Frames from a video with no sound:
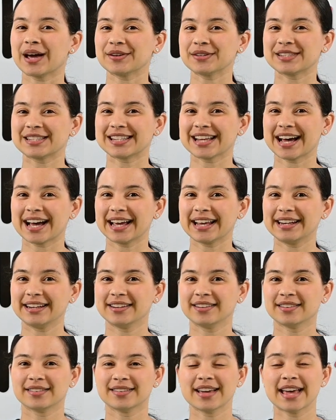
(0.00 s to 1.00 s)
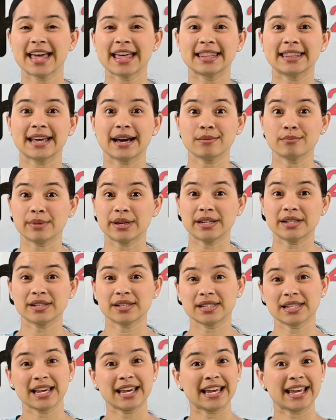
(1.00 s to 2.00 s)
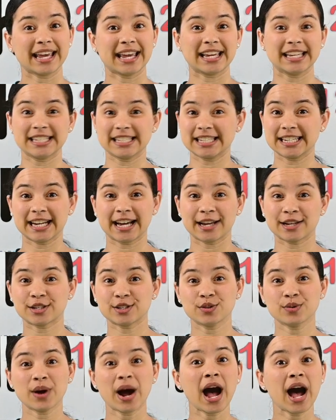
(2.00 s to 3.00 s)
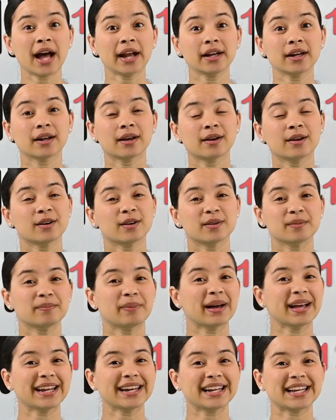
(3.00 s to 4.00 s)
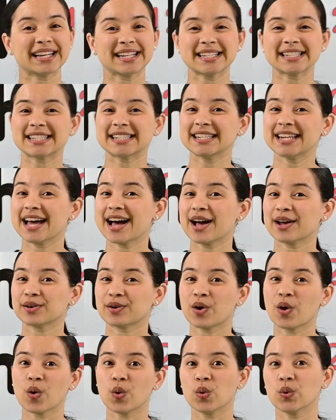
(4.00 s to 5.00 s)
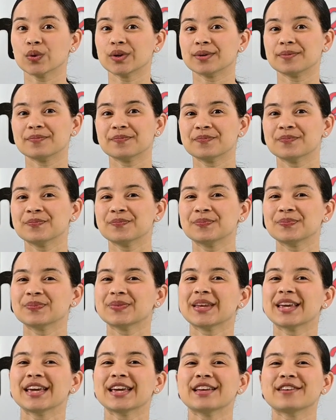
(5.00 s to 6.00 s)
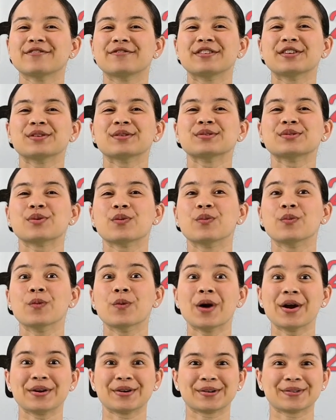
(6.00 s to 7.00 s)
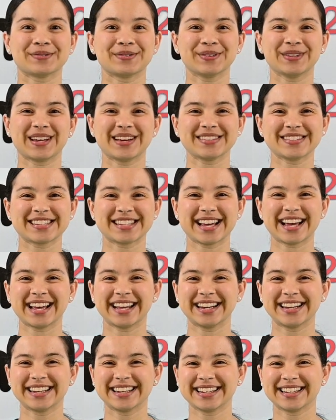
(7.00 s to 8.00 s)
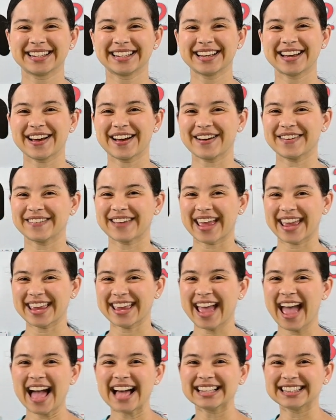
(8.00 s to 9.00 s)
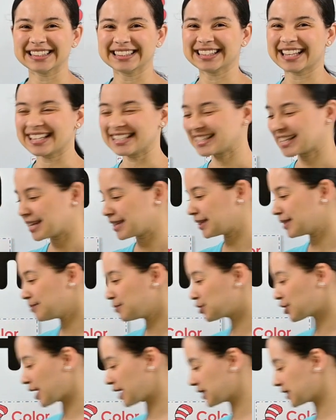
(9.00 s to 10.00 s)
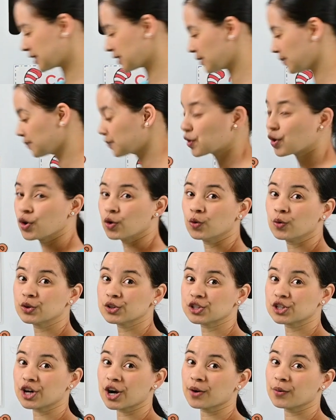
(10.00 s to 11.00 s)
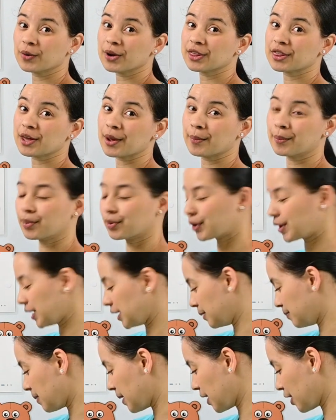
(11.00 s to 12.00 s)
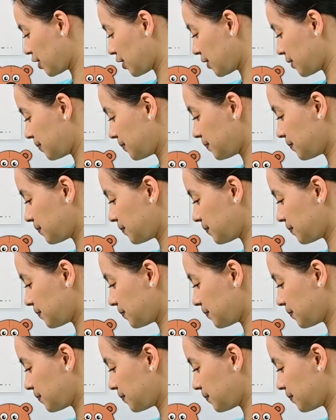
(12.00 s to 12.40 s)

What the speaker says: outside. That means it's not too hot, but it's not cold. It feels wonderful outside. Okay, let's get them dressed. We'll start with Brittany Bear.